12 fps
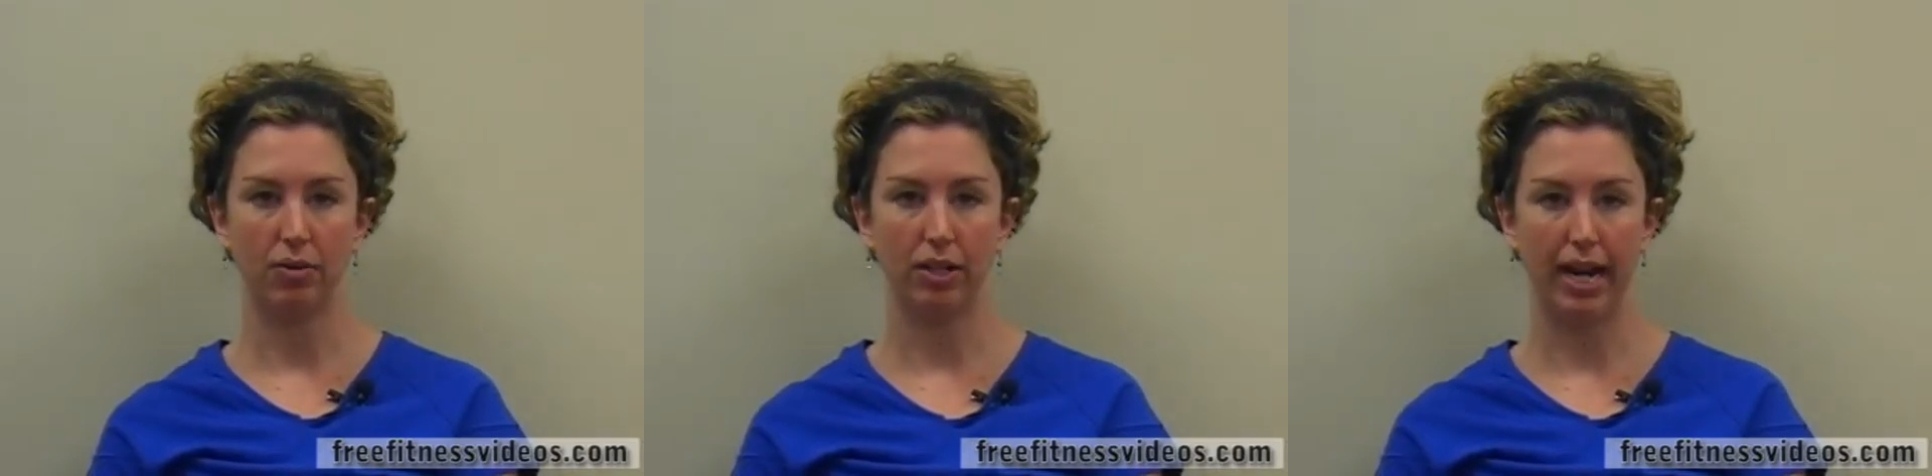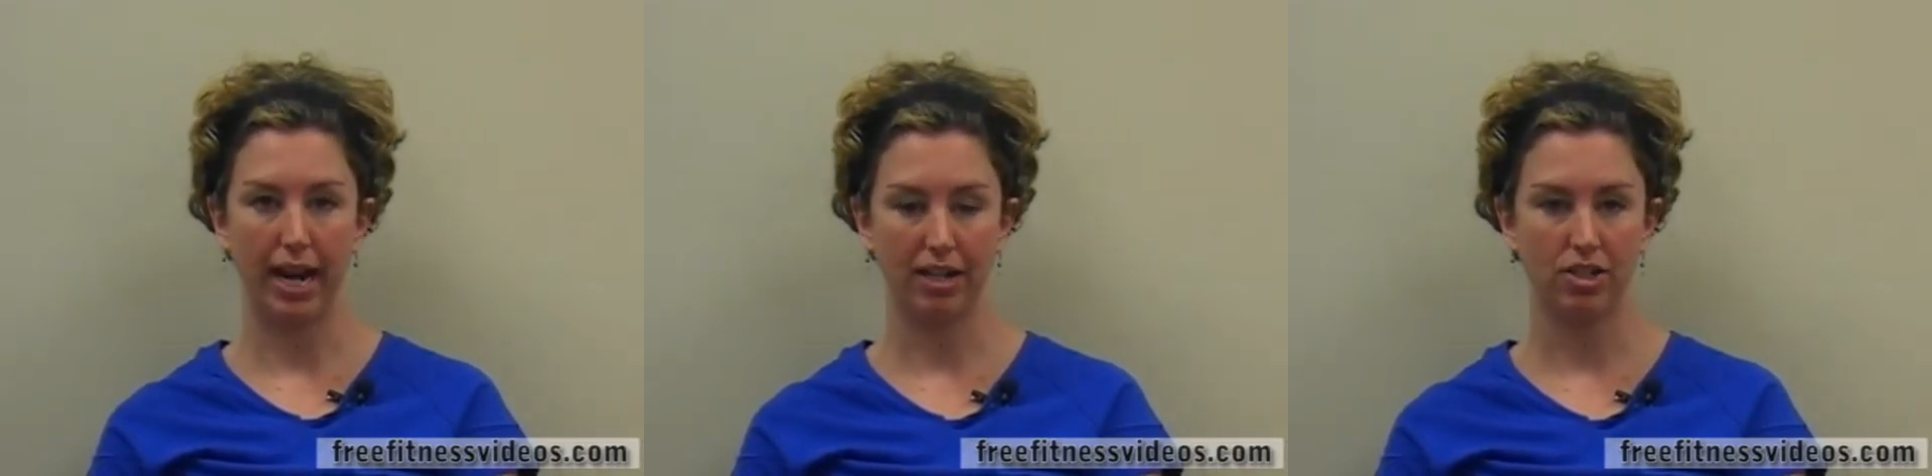
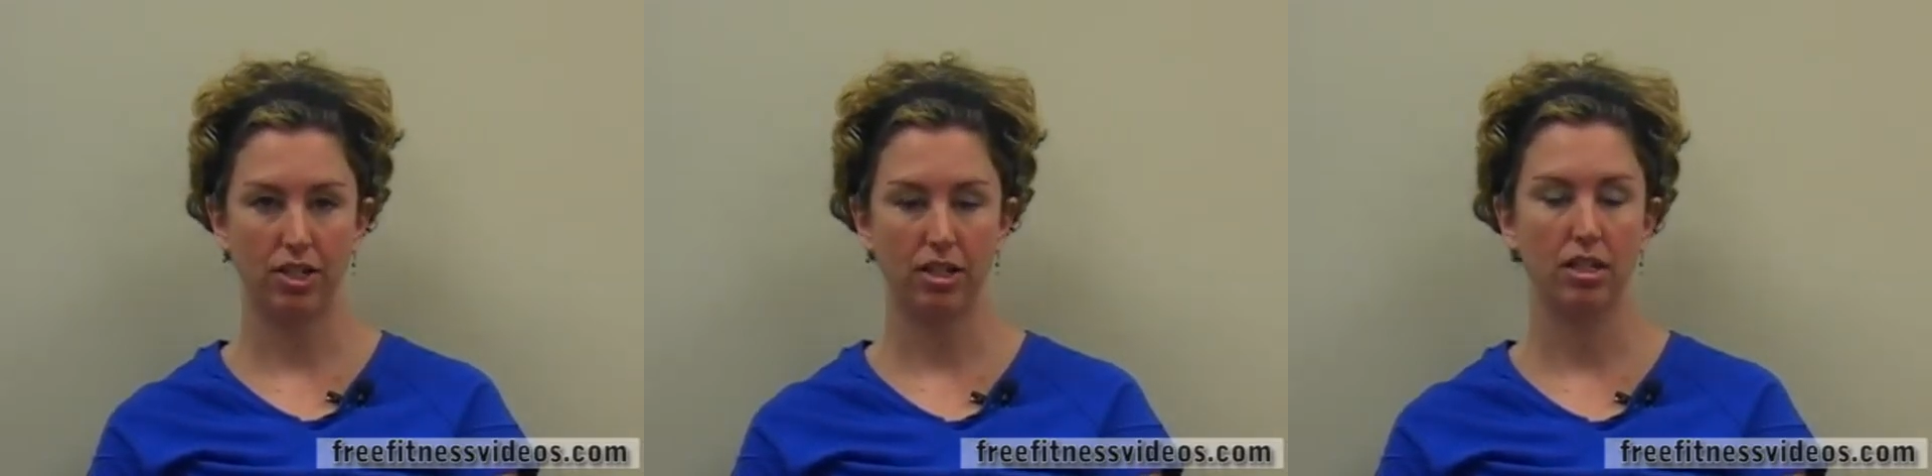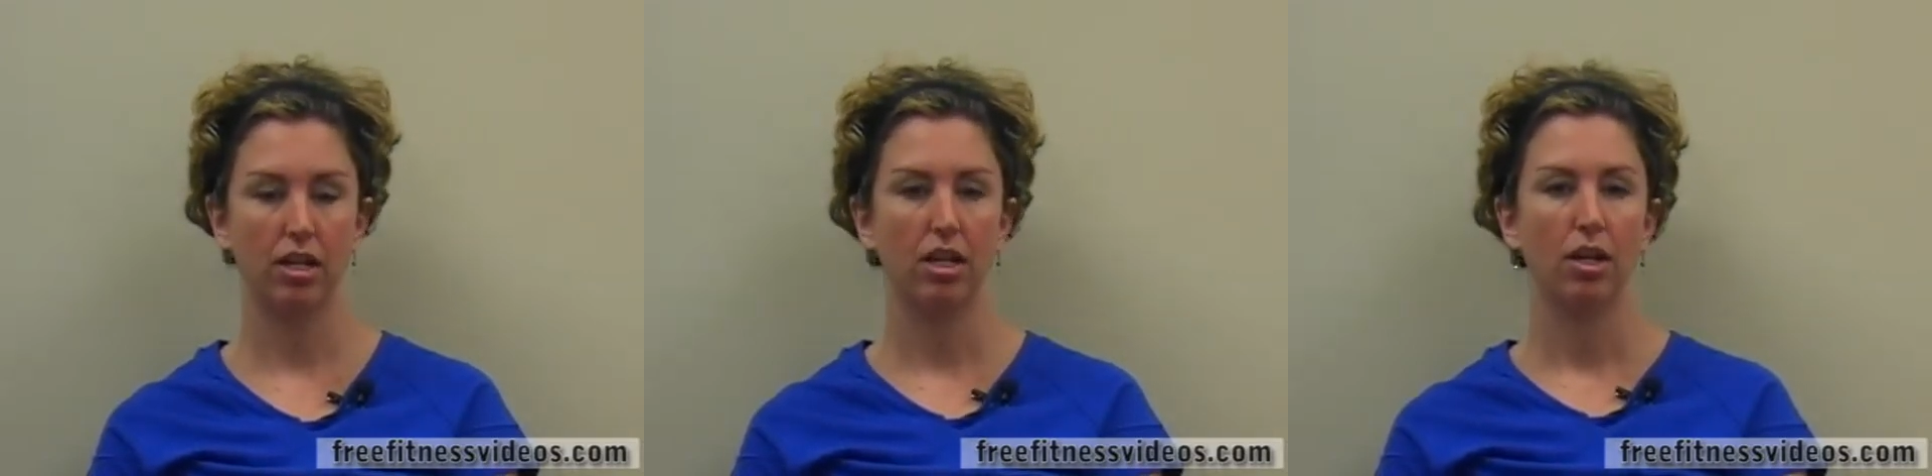
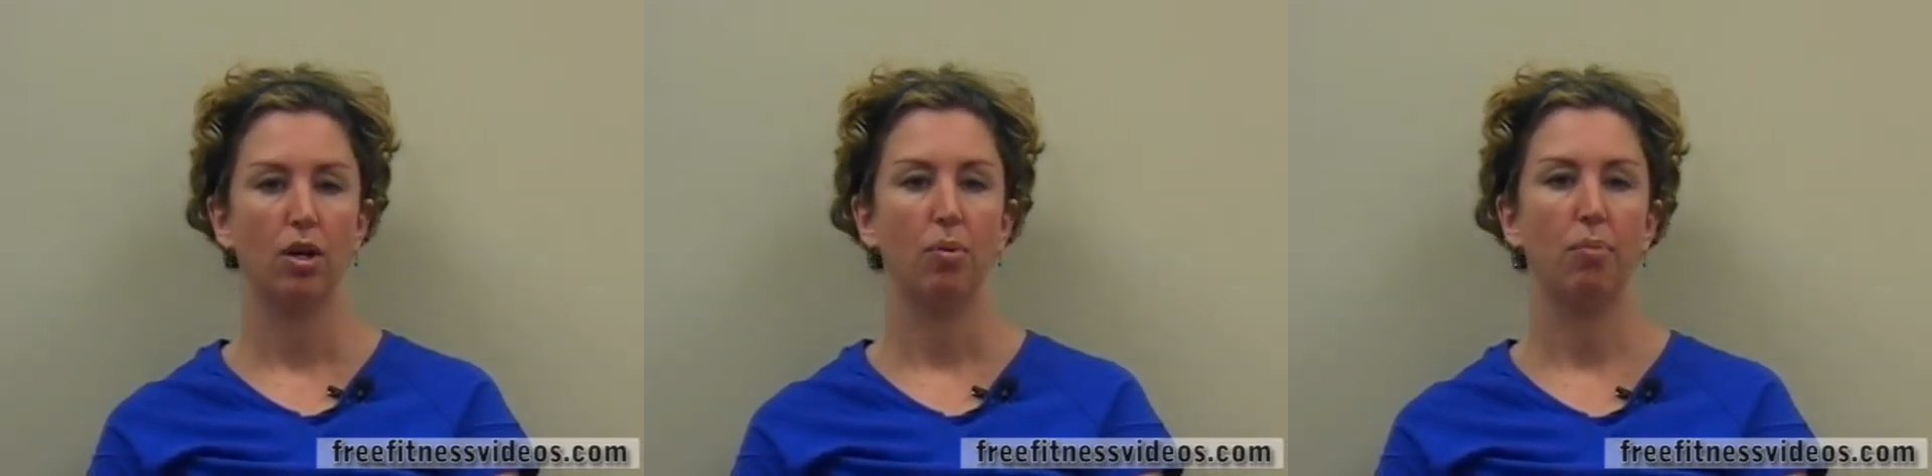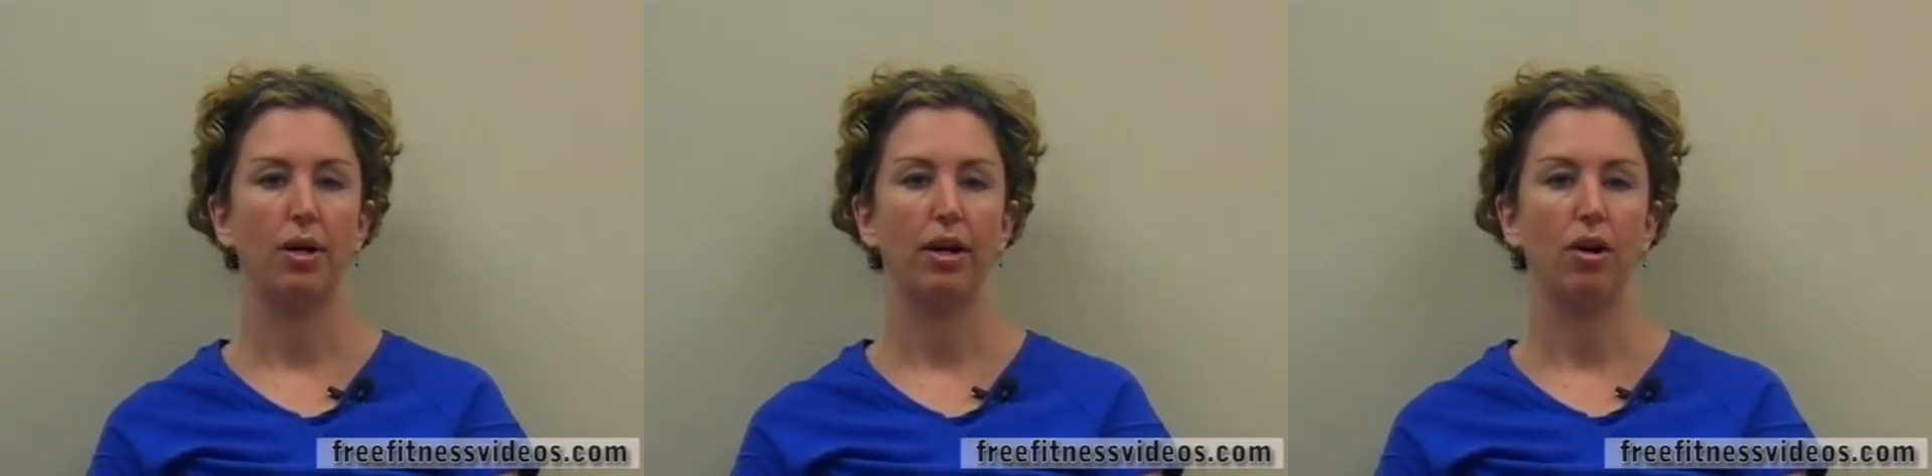reaction,
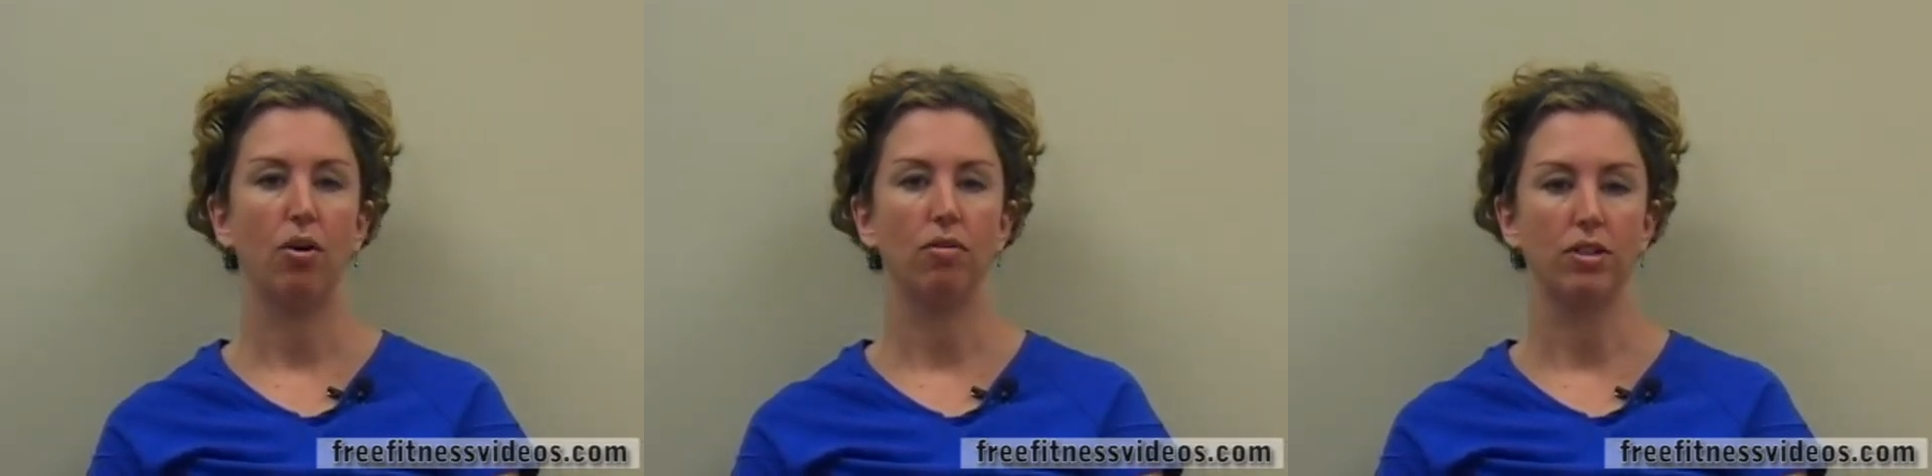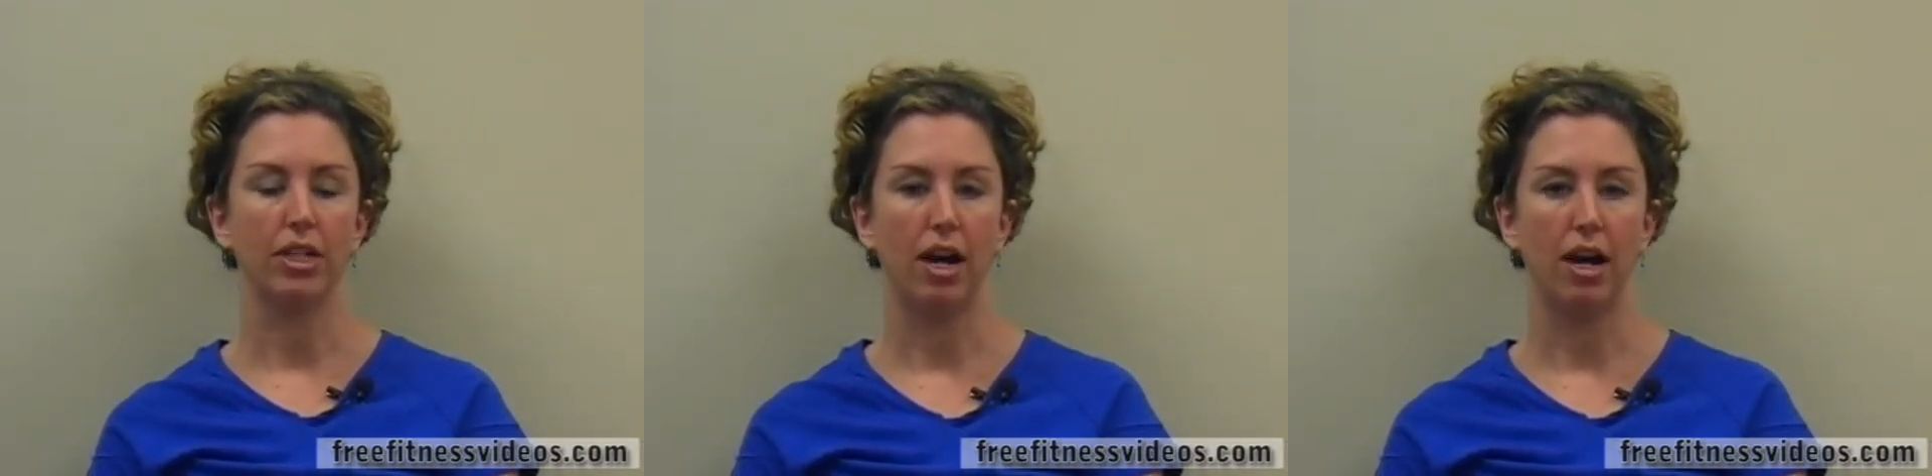but
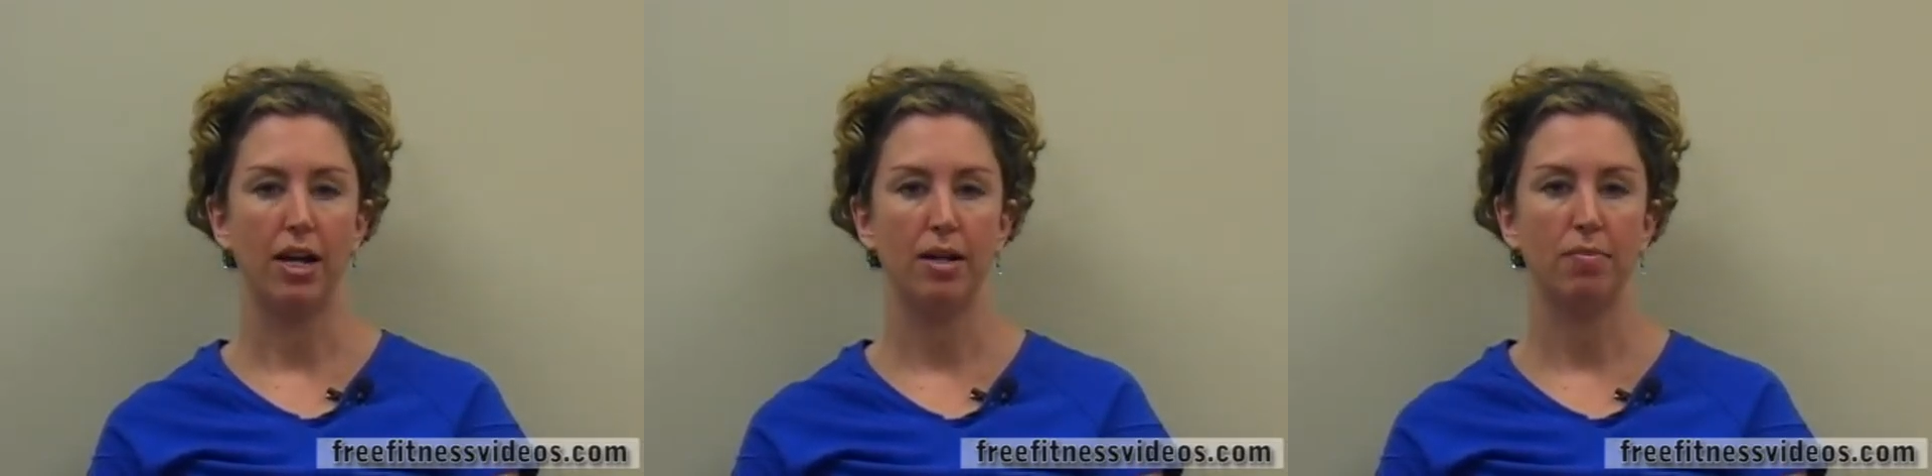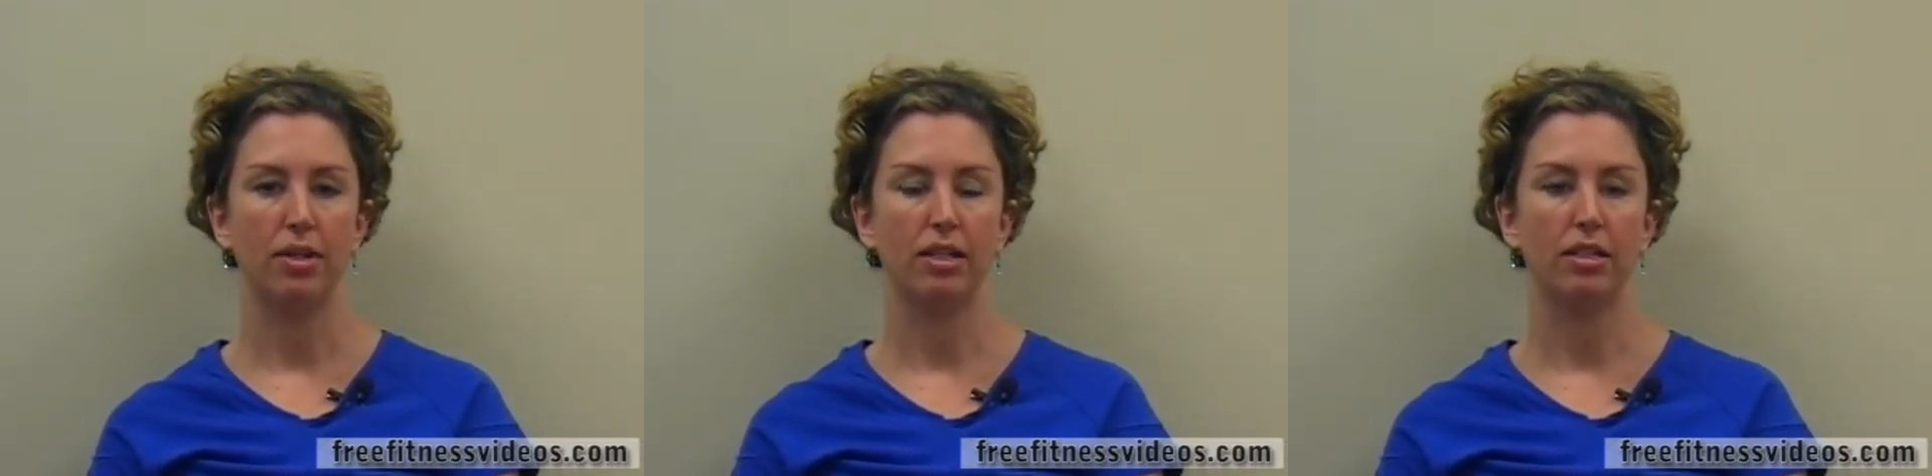over time,